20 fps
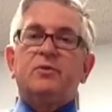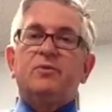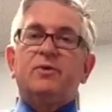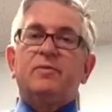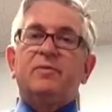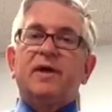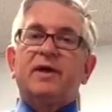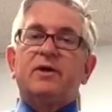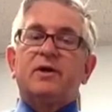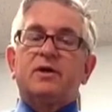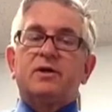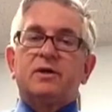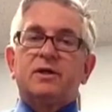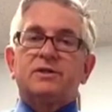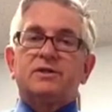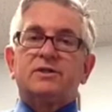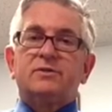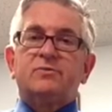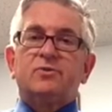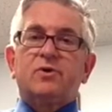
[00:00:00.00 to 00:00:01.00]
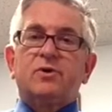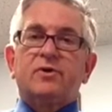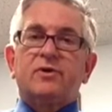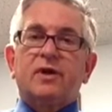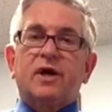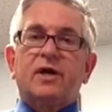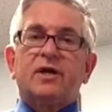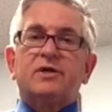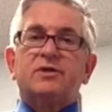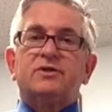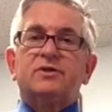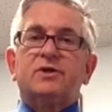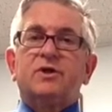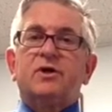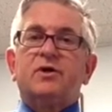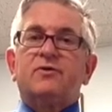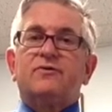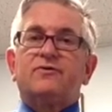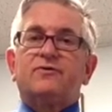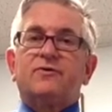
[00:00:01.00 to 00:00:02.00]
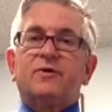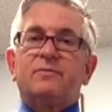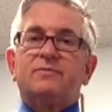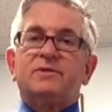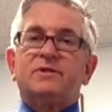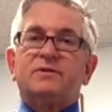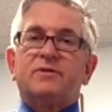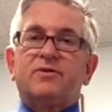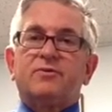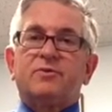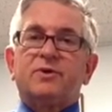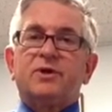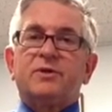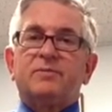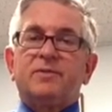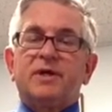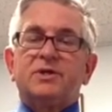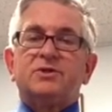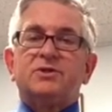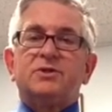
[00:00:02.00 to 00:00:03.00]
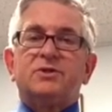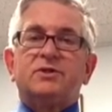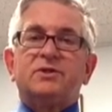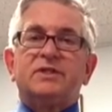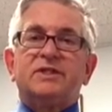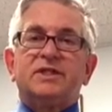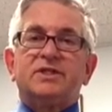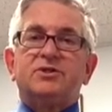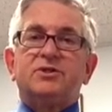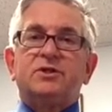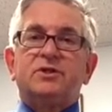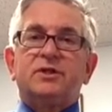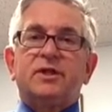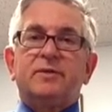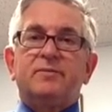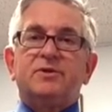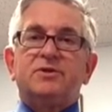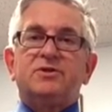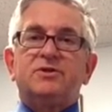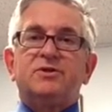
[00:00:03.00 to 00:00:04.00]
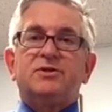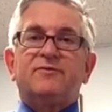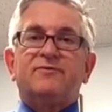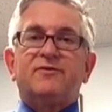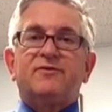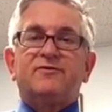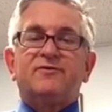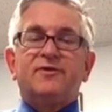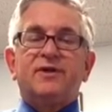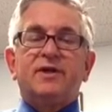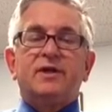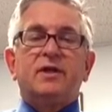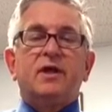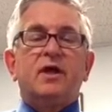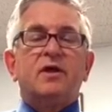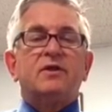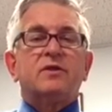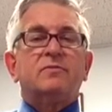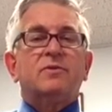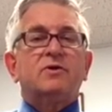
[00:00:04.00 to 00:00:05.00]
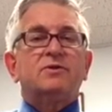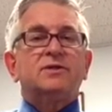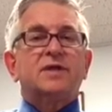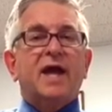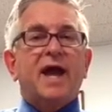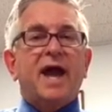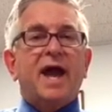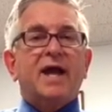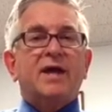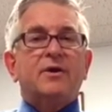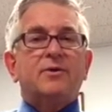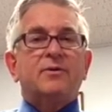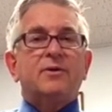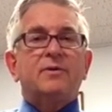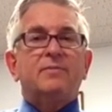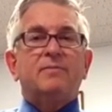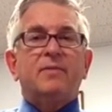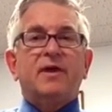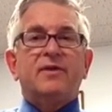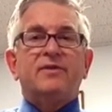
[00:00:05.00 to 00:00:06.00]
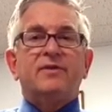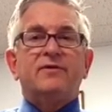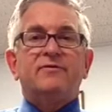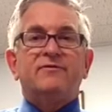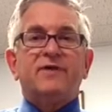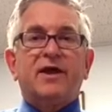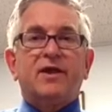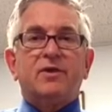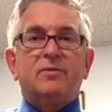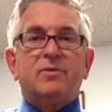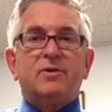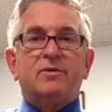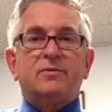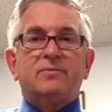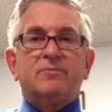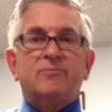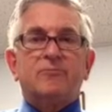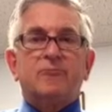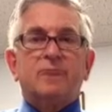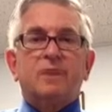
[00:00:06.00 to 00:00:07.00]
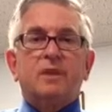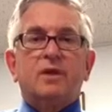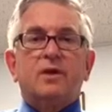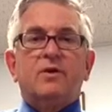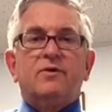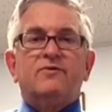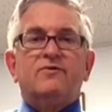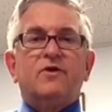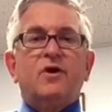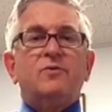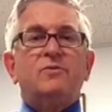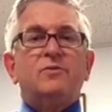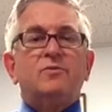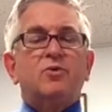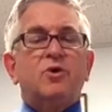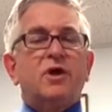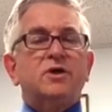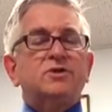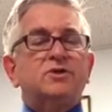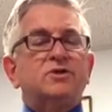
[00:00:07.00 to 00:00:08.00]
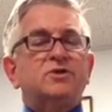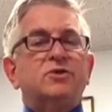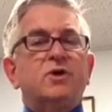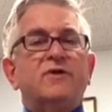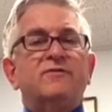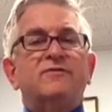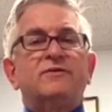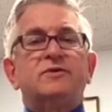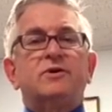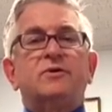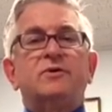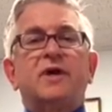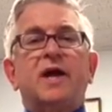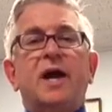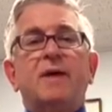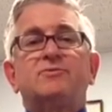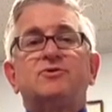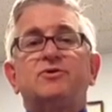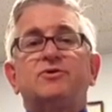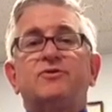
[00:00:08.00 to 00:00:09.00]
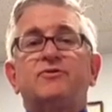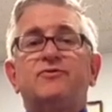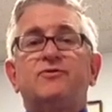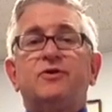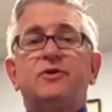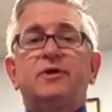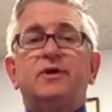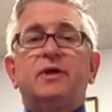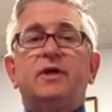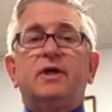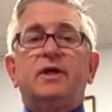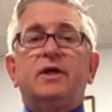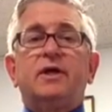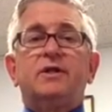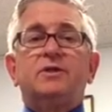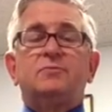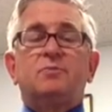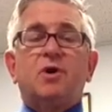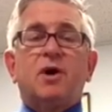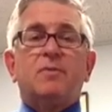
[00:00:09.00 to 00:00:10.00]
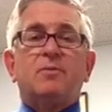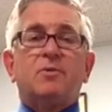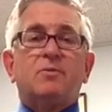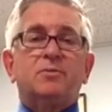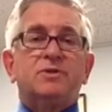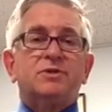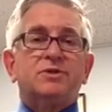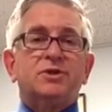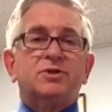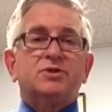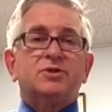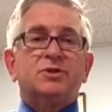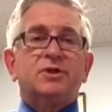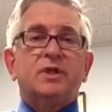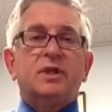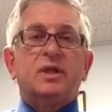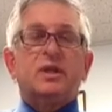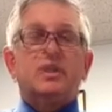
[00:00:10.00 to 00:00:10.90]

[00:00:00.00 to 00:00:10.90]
we make our custom orthotics from three-dimensional digital images of your feet, the most accurate method available. Foam impressions often don't capture the foot in its proper position.